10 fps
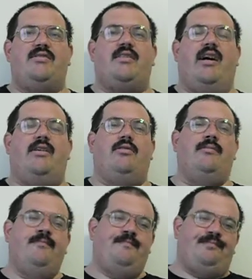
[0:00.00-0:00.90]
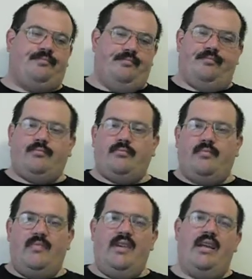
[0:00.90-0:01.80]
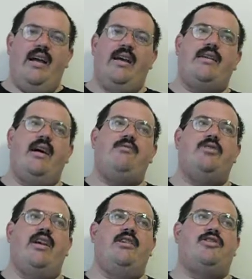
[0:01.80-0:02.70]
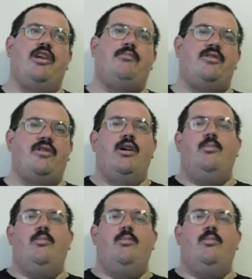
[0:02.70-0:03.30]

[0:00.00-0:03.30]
title at Cavalcade of Champions.